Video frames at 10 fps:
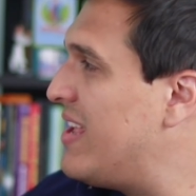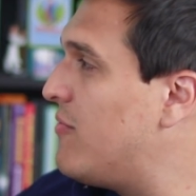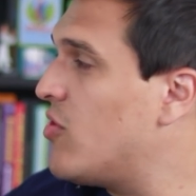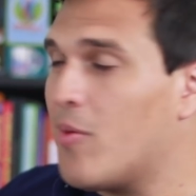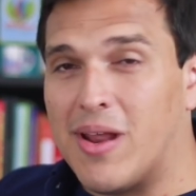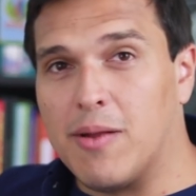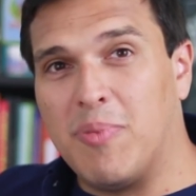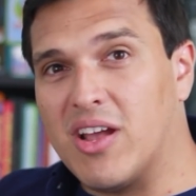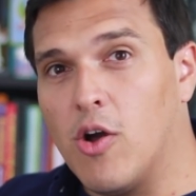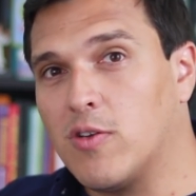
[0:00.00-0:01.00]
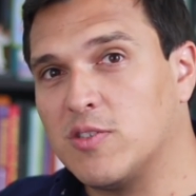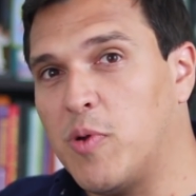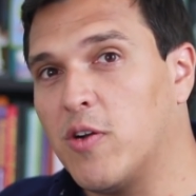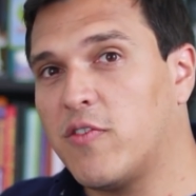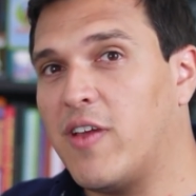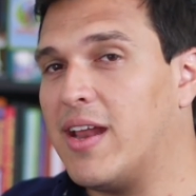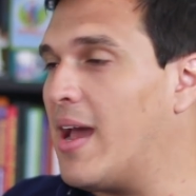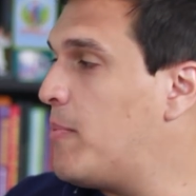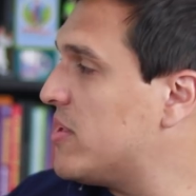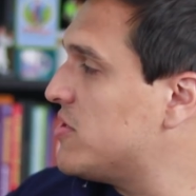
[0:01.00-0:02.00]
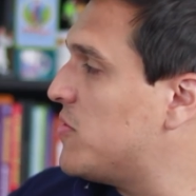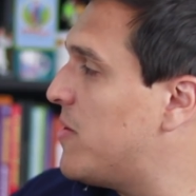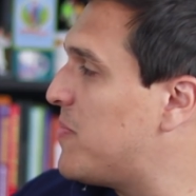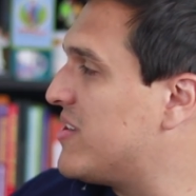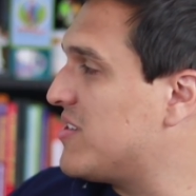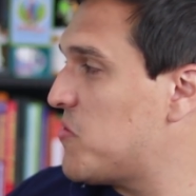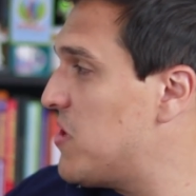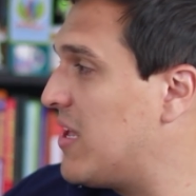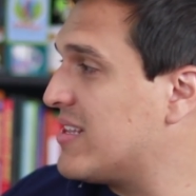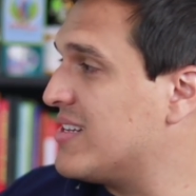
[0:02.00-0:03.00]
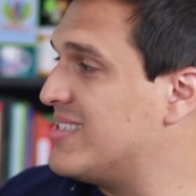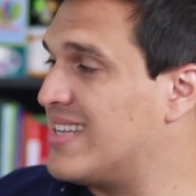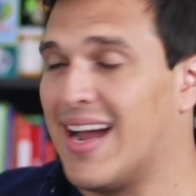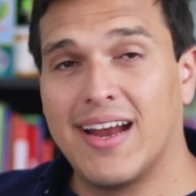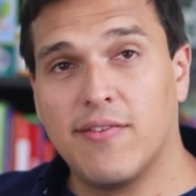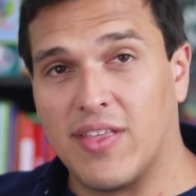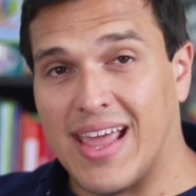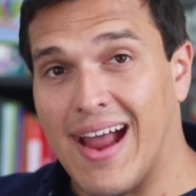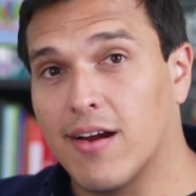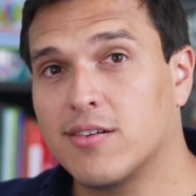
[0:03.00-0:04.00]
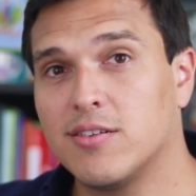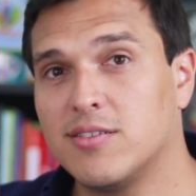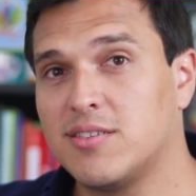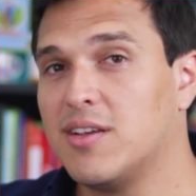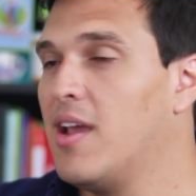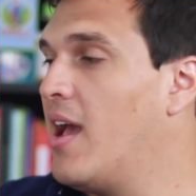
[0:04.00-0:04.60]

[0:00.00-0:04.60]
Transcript: even though I'm not a big Hocus Pocus fan, I picked this one up because I really like the design of the characters.